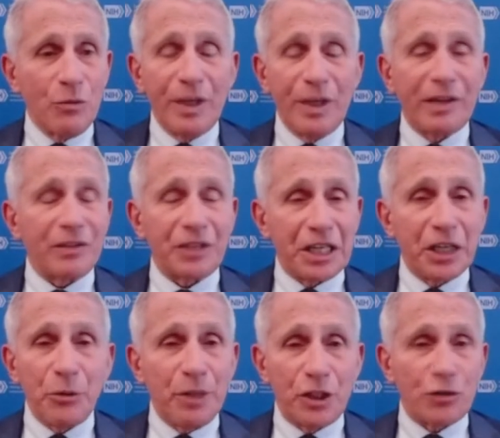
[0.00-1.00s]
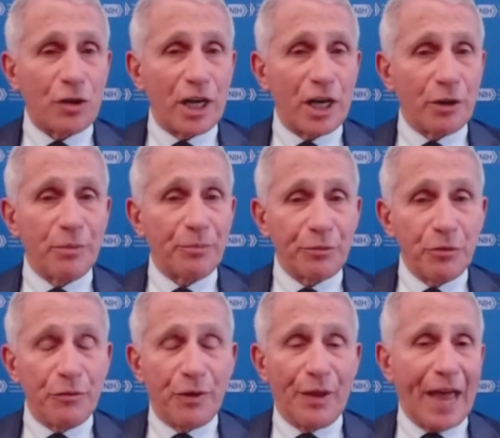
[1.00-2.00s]
We continually try to
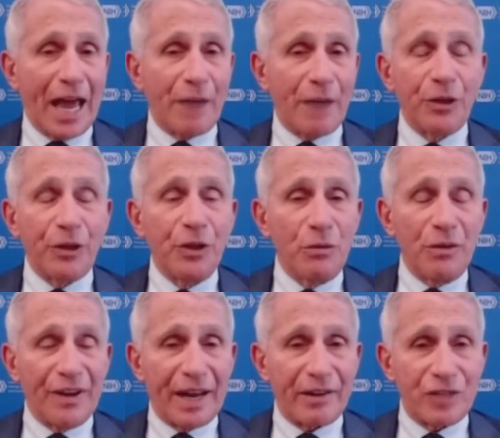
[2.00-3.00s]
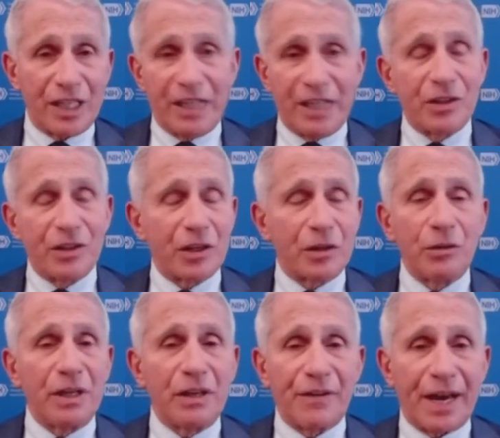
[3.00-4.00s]
improve on that with newer vaccines,
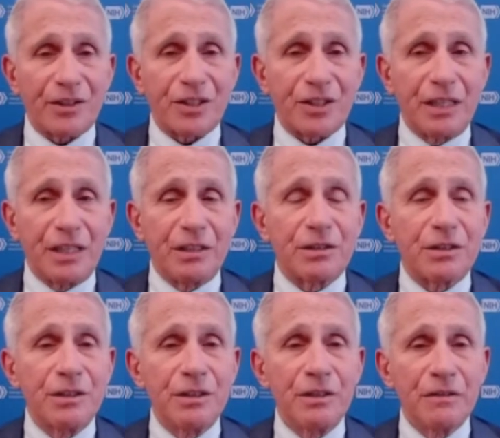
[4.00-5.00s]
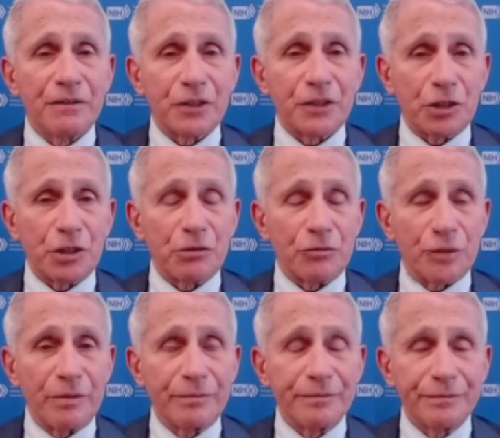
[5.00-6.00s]
including vaccines for children.